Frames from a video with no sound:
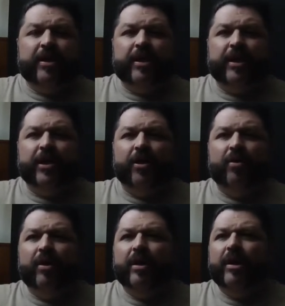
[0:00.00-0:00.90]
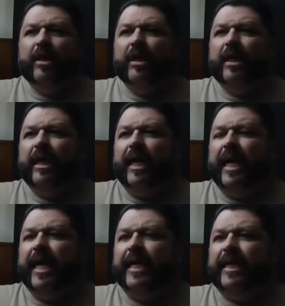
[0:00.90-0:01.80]
you know,
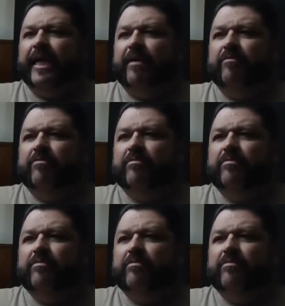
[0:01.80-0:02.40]
and um,